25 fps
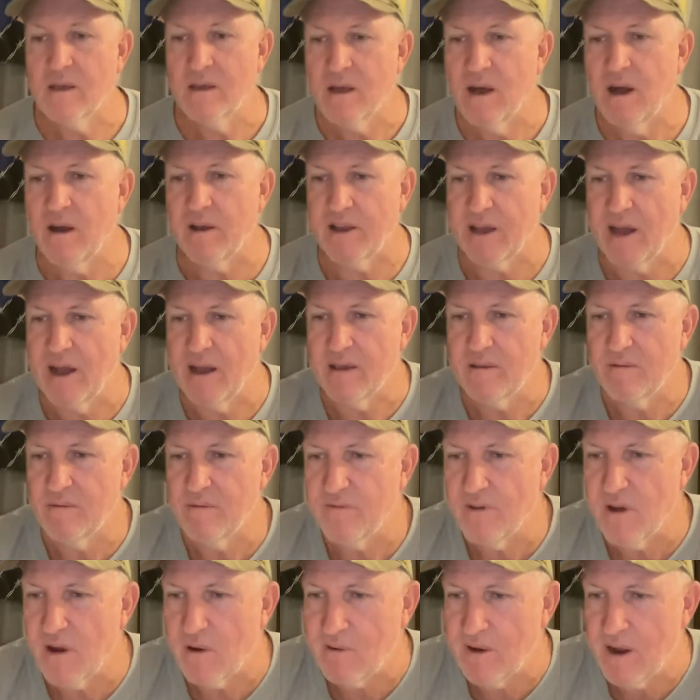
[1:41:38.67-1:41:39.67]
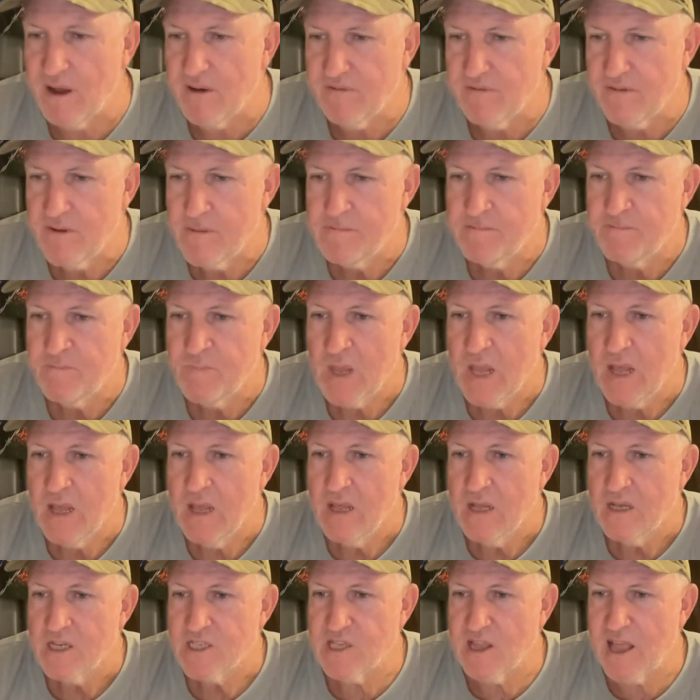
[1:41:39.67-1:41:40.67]
Okay, fair enough.
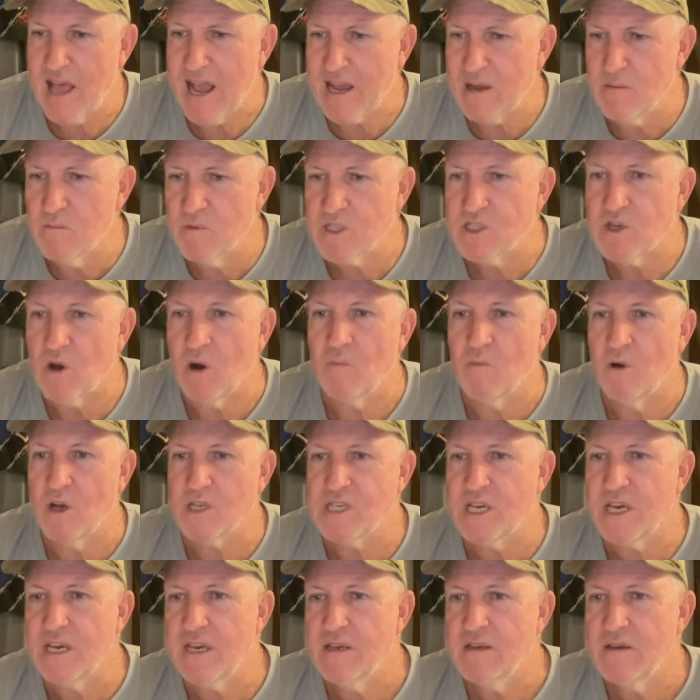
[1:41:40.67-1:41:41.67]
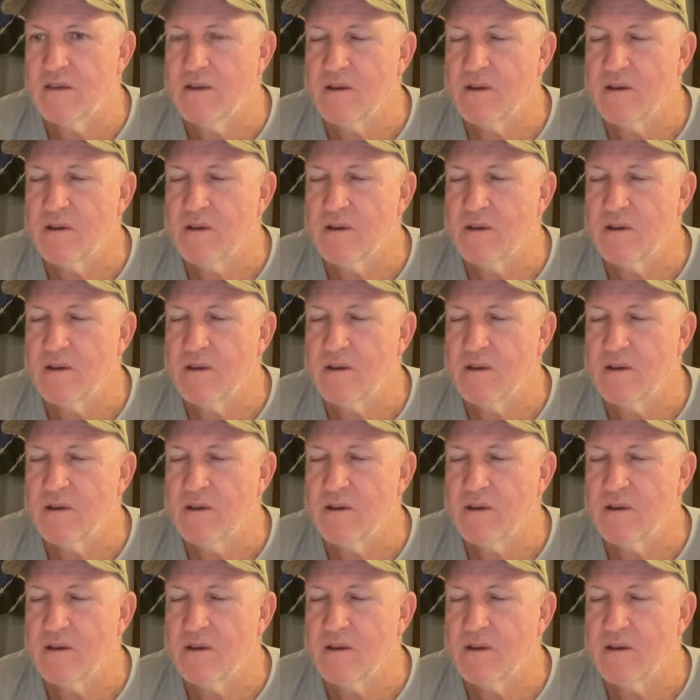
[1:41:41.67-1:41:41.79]
Slacken was on, was he?